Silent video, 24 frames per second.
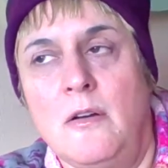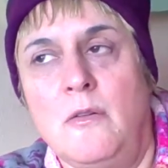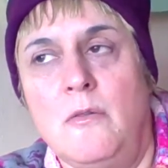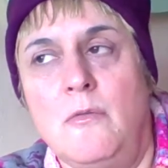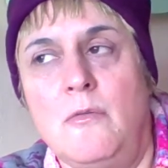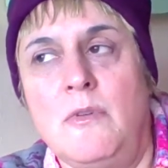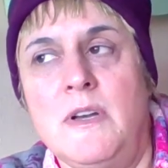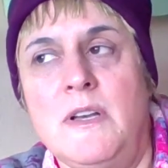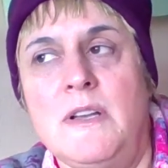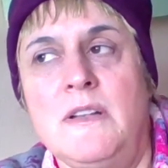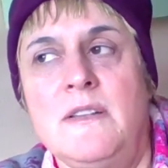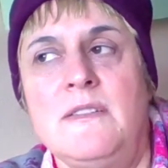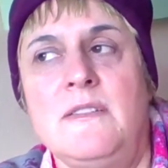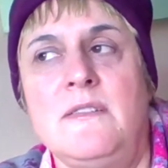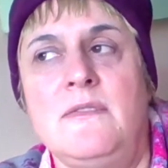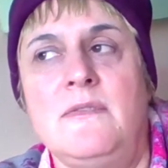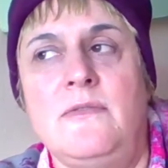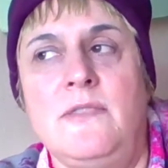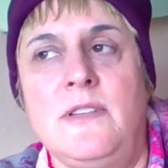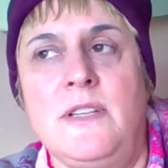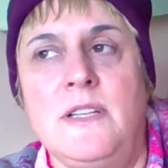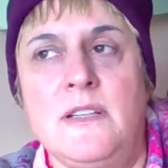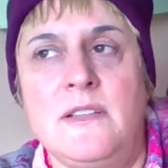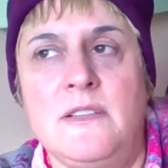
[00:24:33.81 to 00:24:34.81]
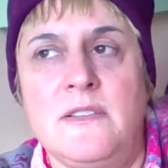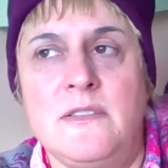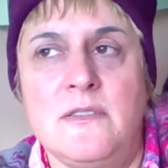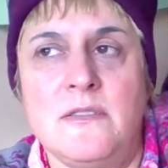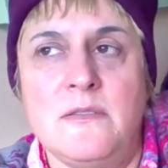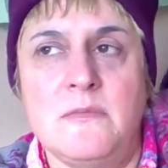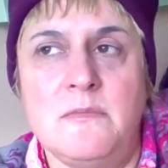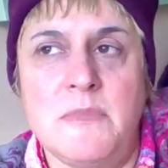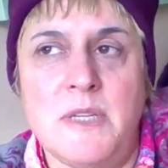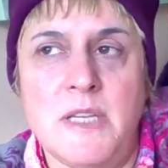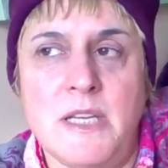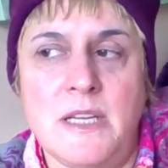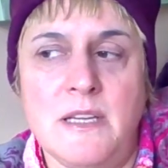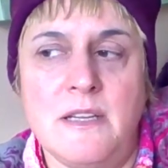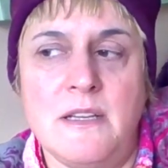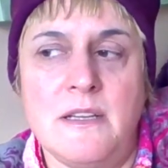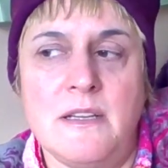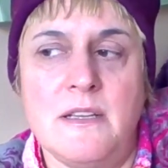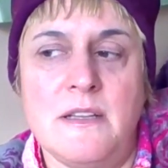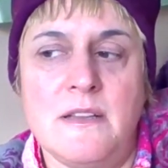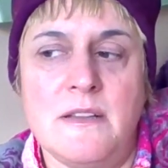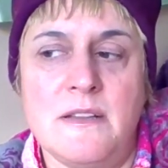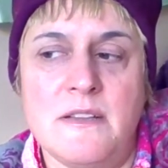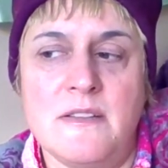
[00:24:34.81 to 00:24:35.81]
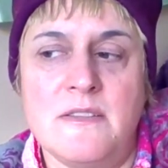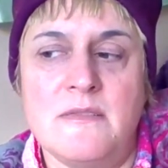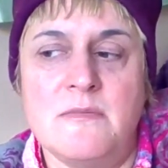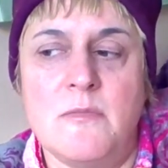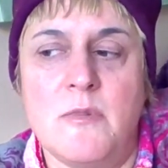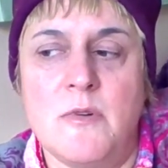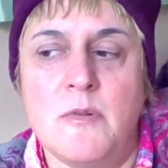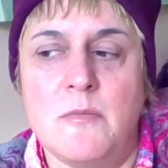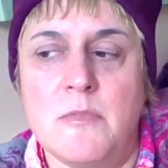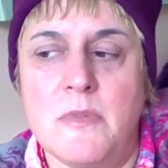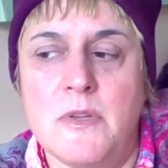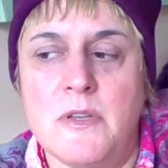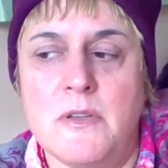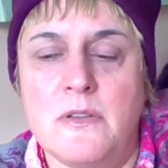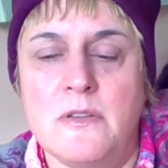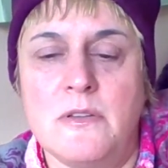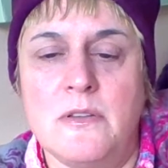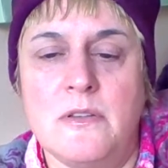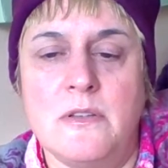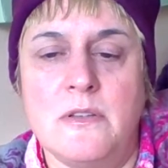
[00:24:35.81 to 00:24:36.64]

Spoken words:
What does it feel to me in this moment?